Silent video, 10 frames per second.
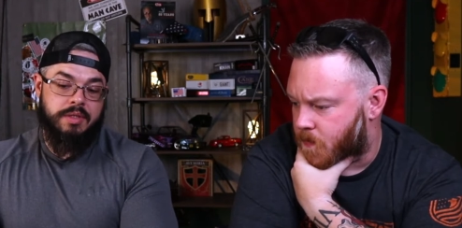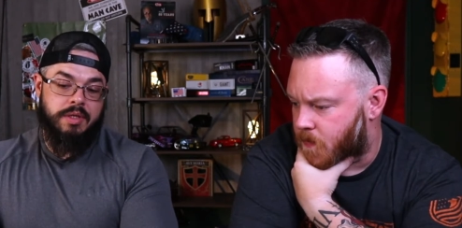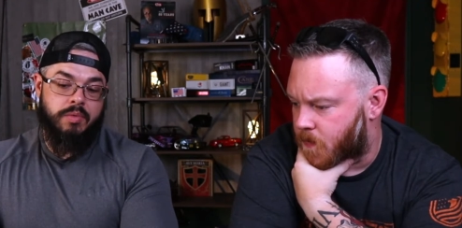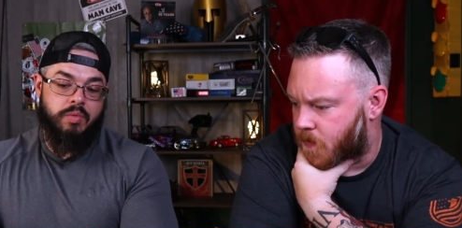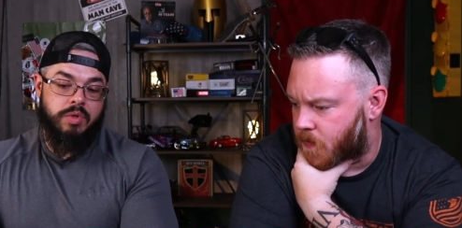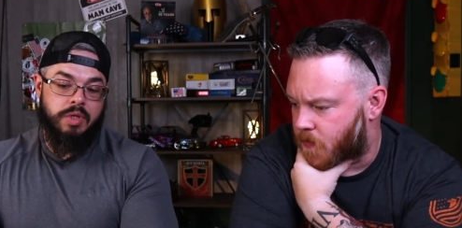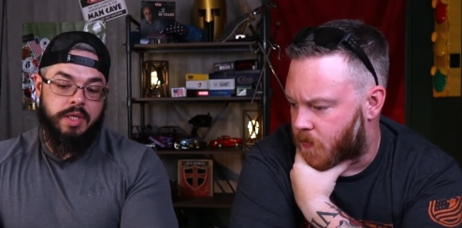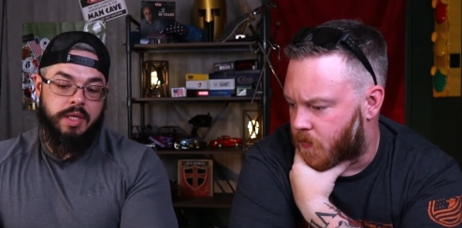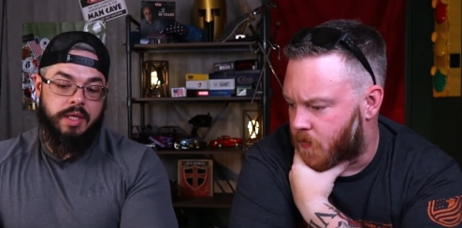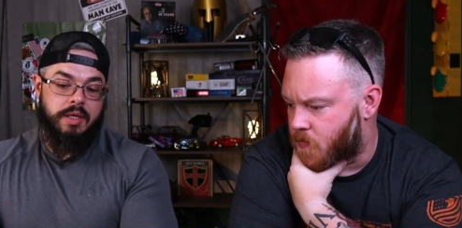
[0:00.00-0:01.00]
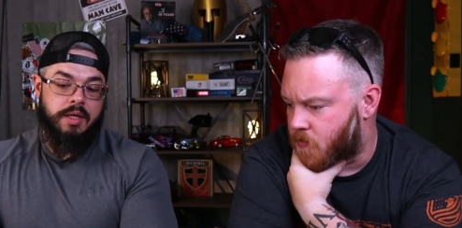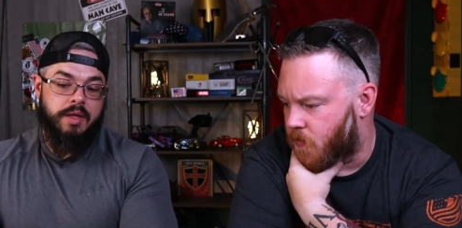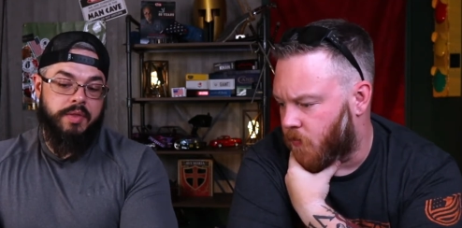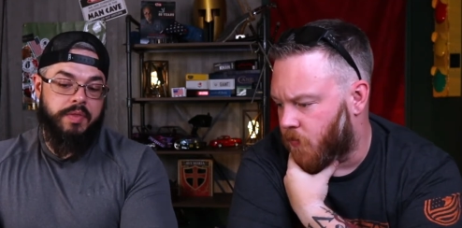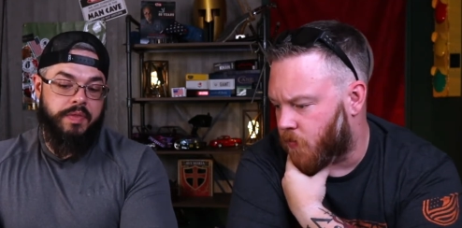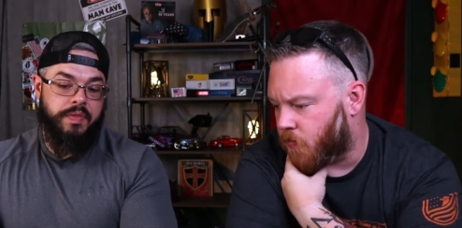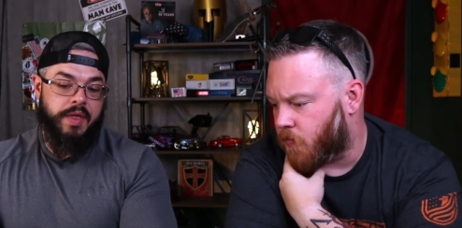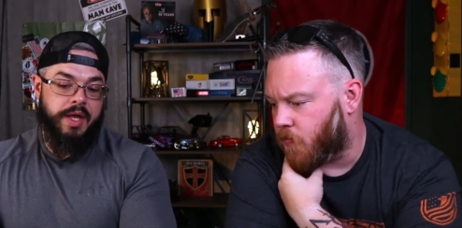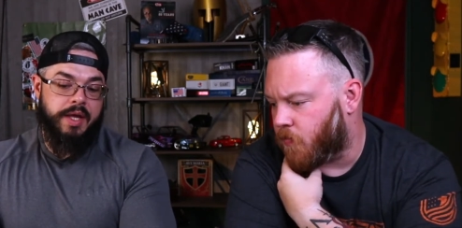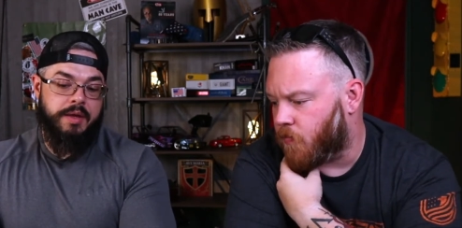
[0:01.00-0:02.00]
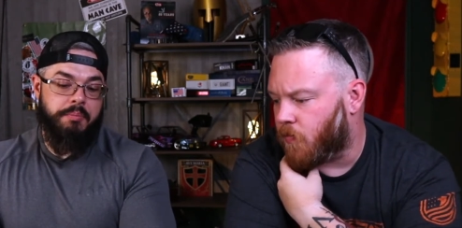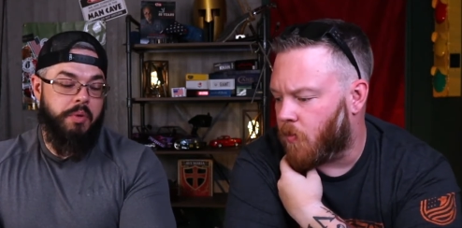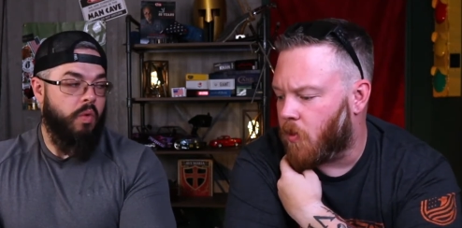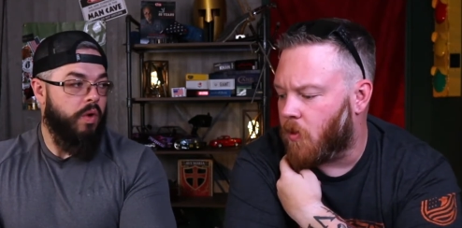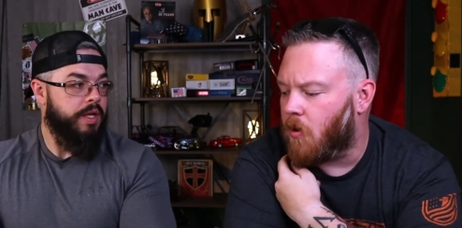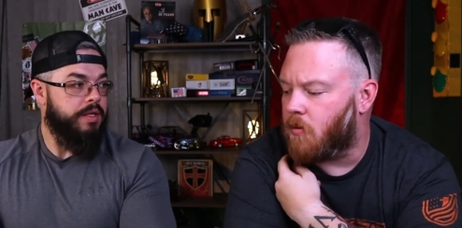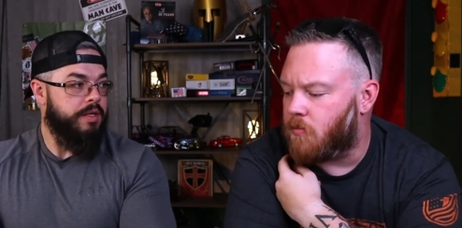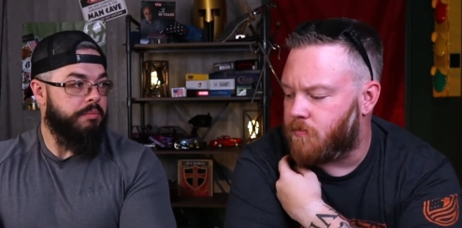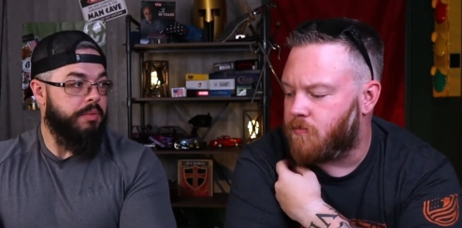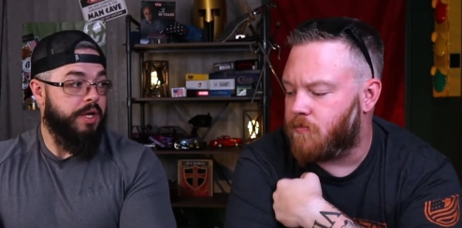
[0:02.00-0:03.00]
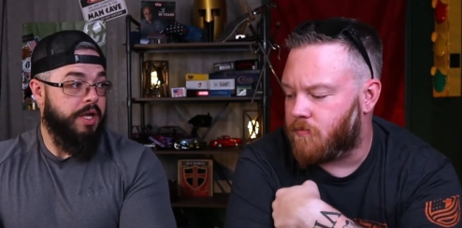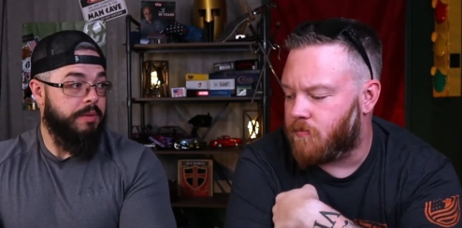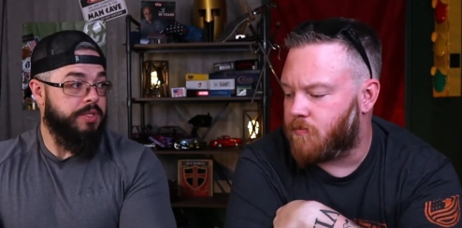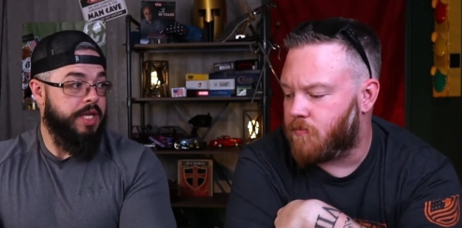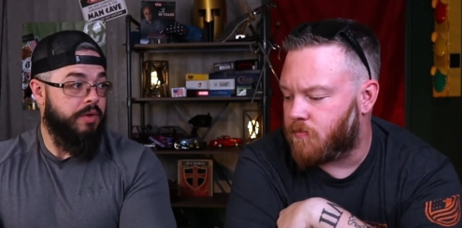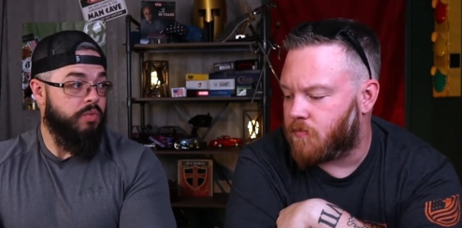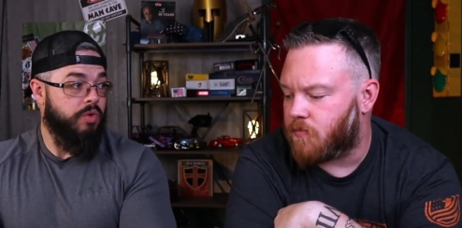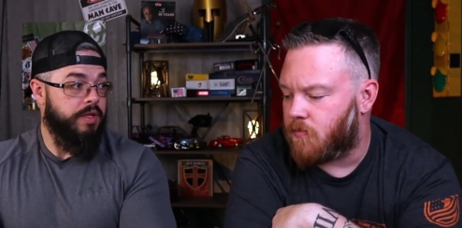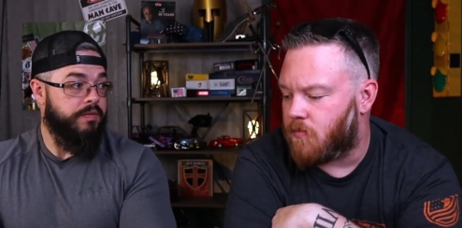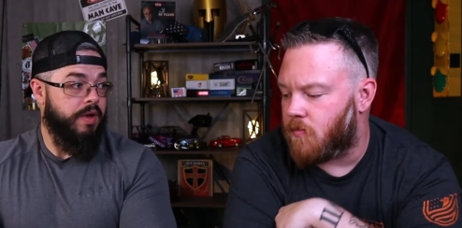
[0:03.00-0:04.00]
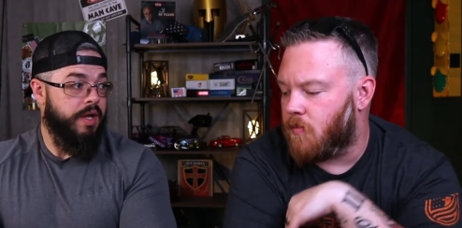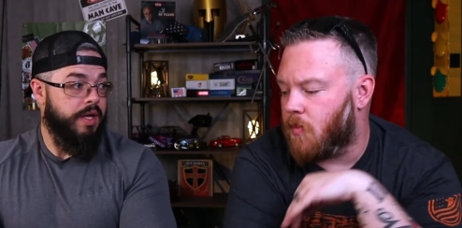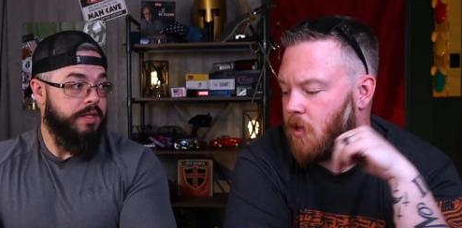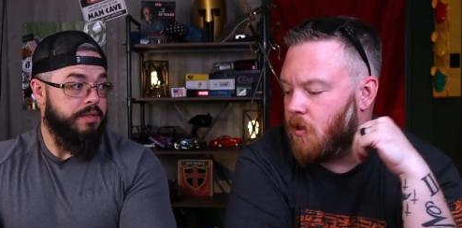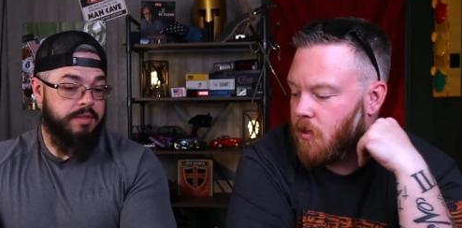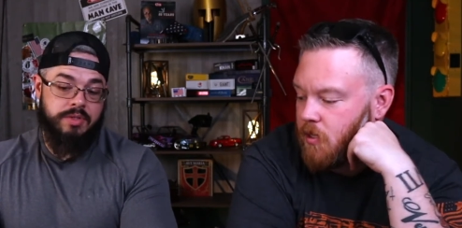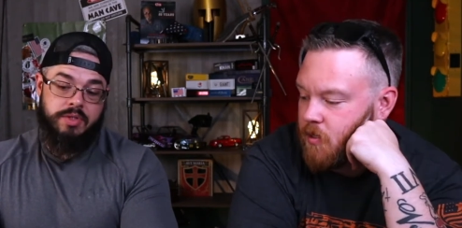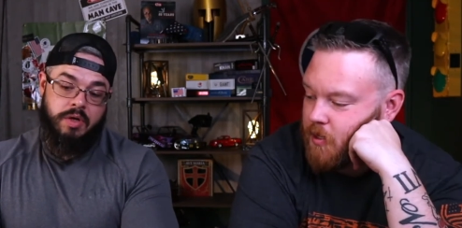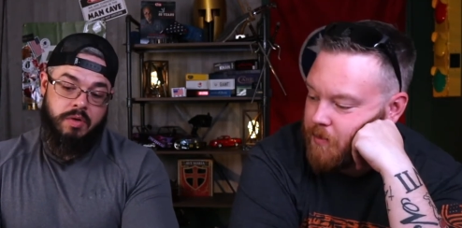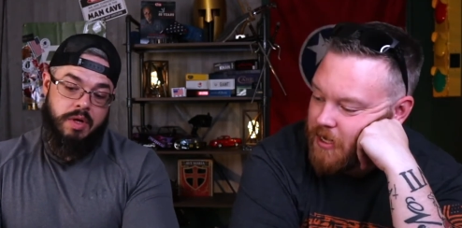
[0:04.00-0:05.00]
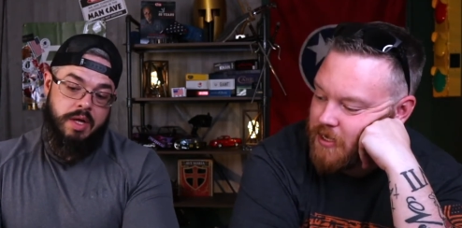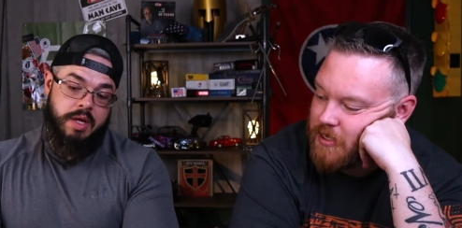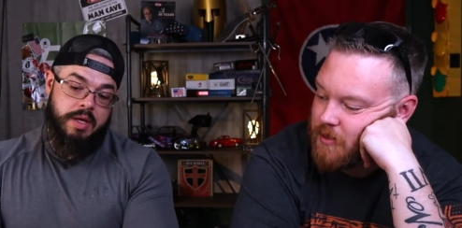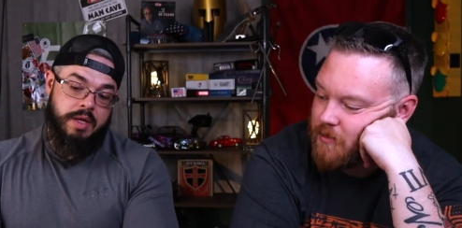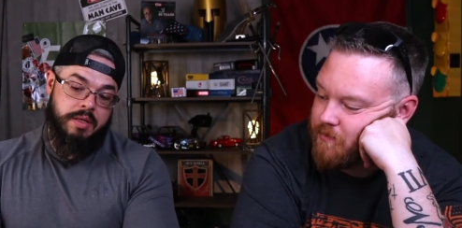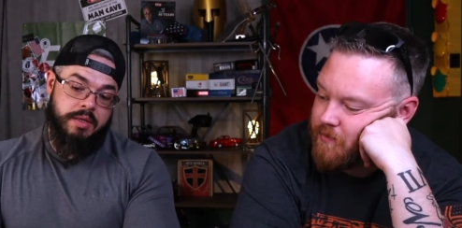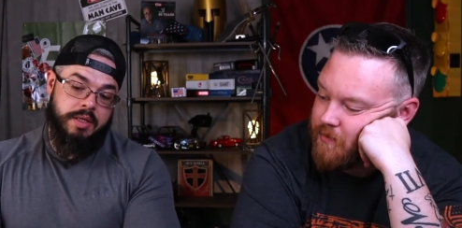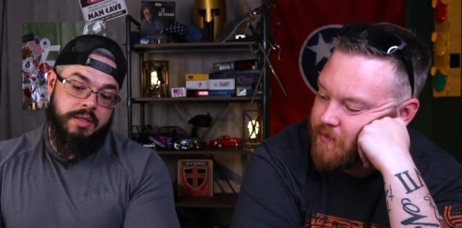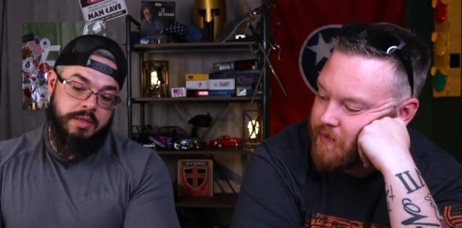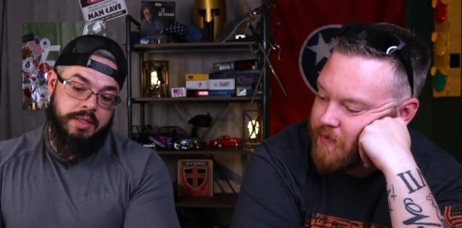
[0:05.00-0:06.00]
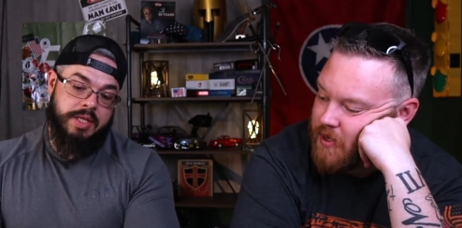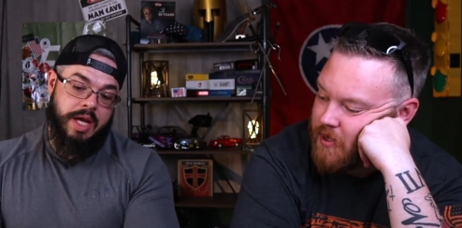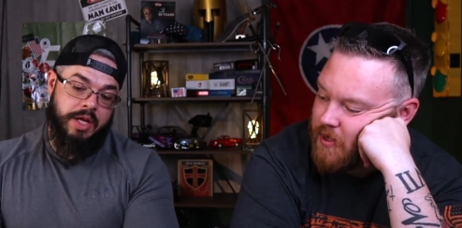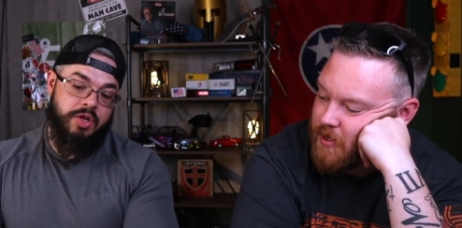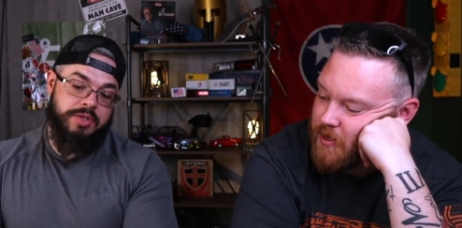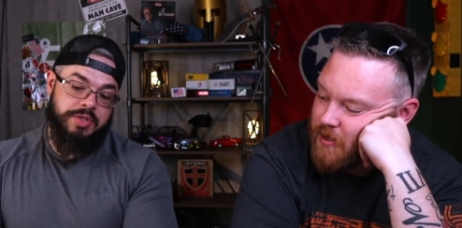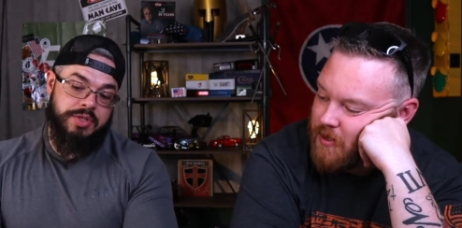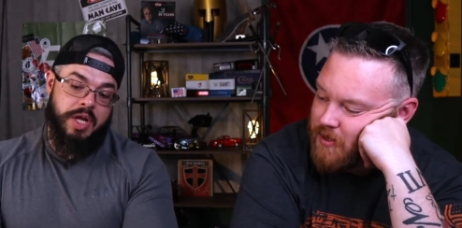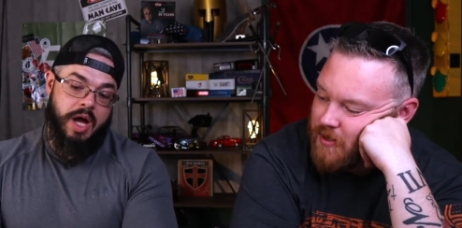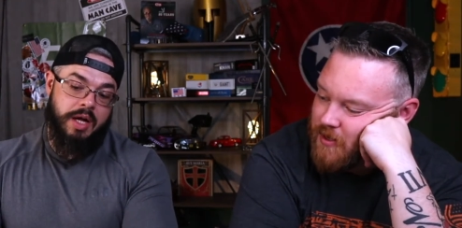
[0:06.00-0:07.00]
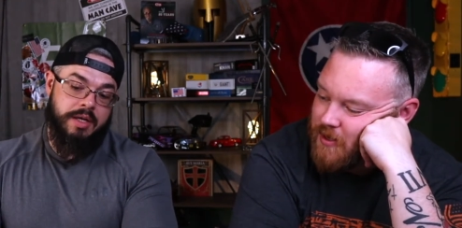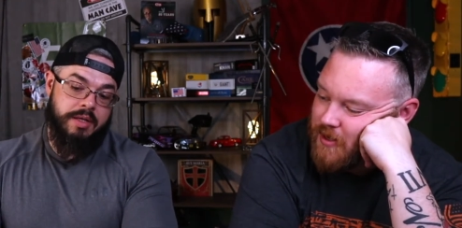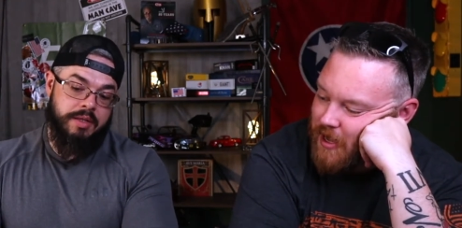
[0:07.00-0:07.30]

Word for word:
Speaker 1: a really thick point, but it comes down really fine. It, so I mean, it's the it's got good stock.